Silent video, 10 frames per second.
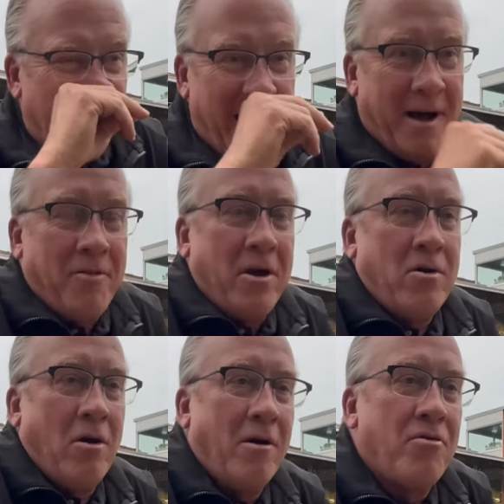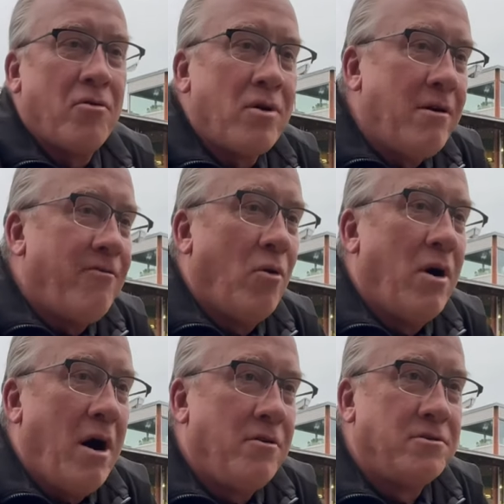Uh, there are three or
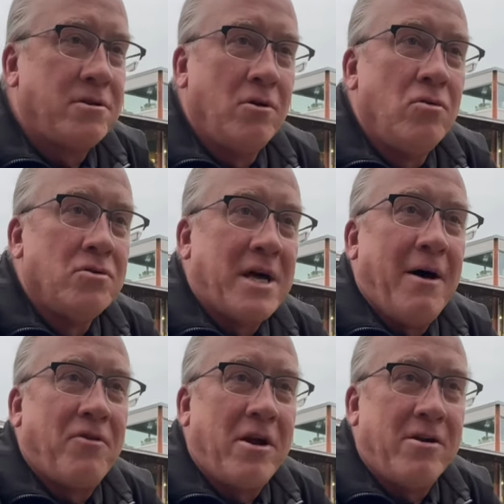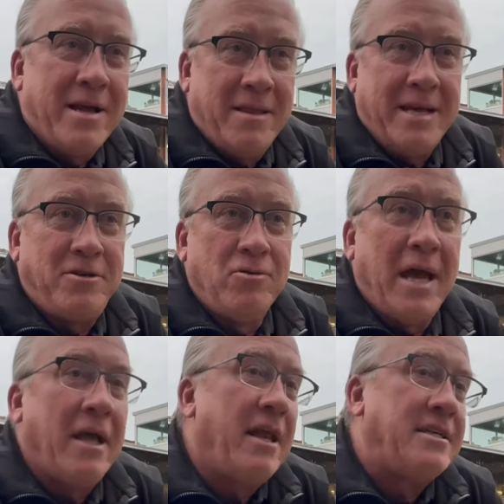four other schools out there in that
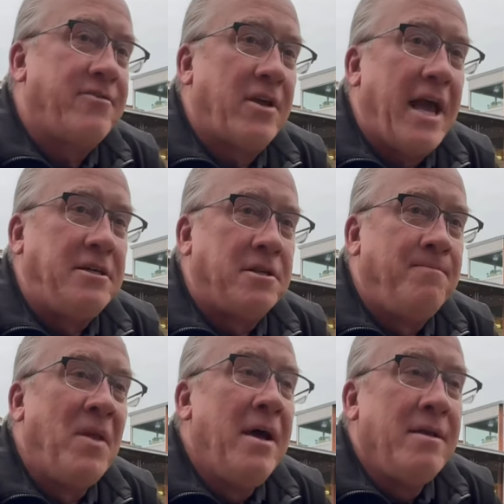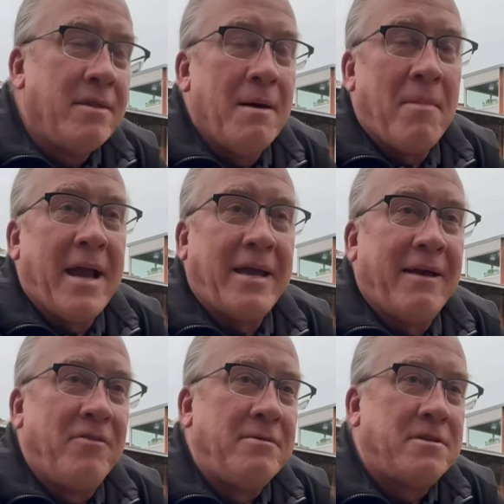2A classification that might
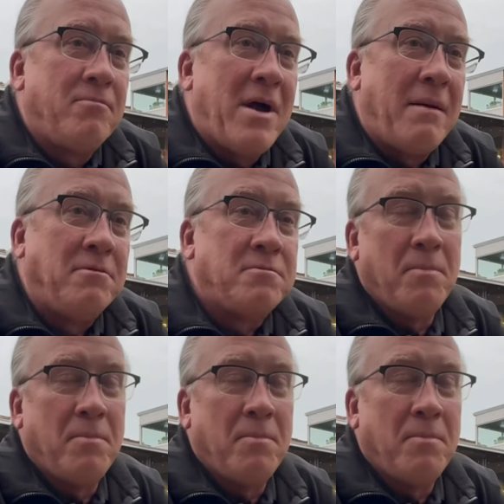give them some problems.